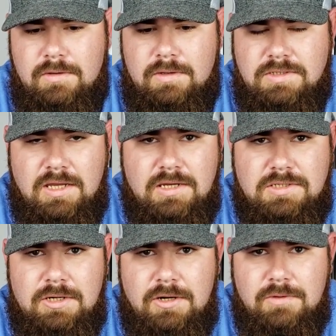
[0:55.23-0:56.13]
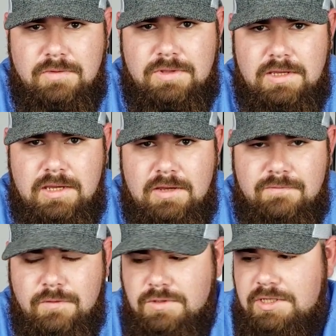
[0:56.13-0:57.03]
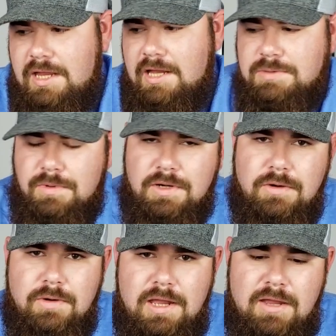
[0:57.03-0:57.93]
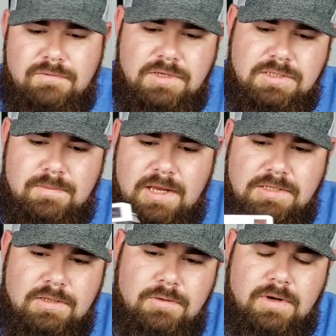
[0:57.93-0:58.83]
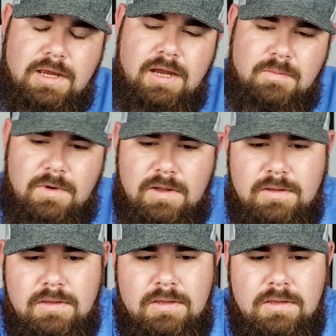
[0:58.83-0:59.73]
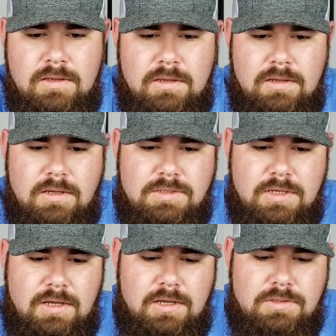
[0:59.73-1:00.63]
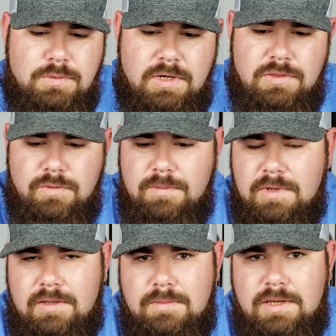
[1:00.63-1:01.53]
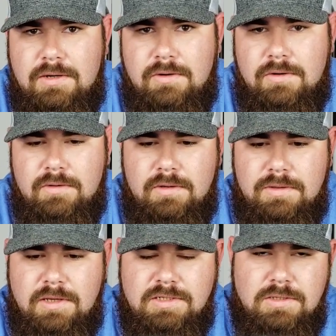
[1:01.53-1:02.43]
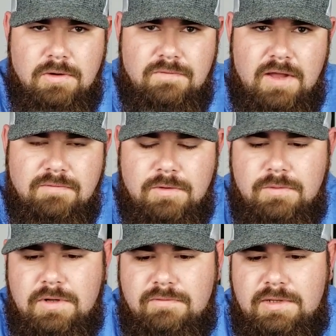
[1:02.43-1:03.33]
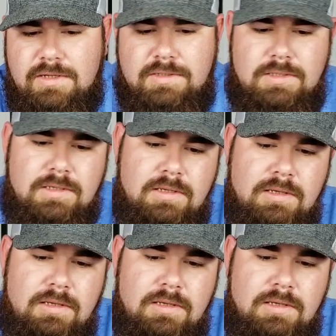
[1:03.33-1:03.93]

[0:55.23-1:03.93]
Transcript: let's get it started with the Fuji X100F. This is an amazing little camera. It's a 23 millimeter, I think it's 35 equivalent,